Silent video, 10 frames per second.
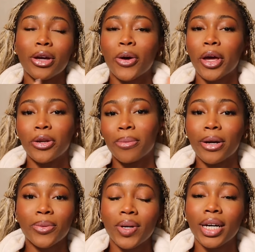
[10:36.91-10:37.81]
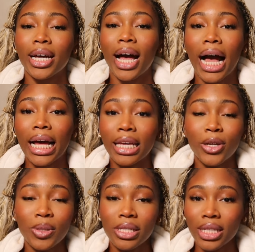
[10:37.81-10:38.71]
like, okay, no matter what, I
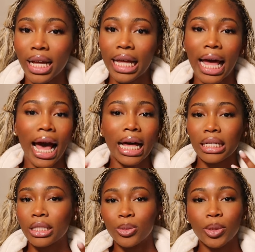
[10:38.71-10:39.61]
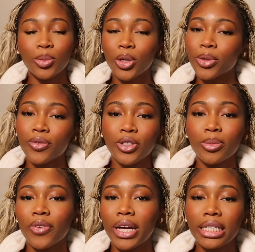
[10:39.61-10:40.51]
can always like add a little bit more
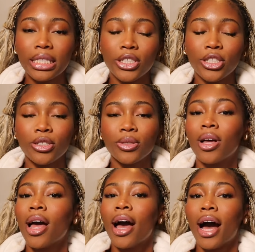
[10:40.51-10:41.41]
perfume if I need to.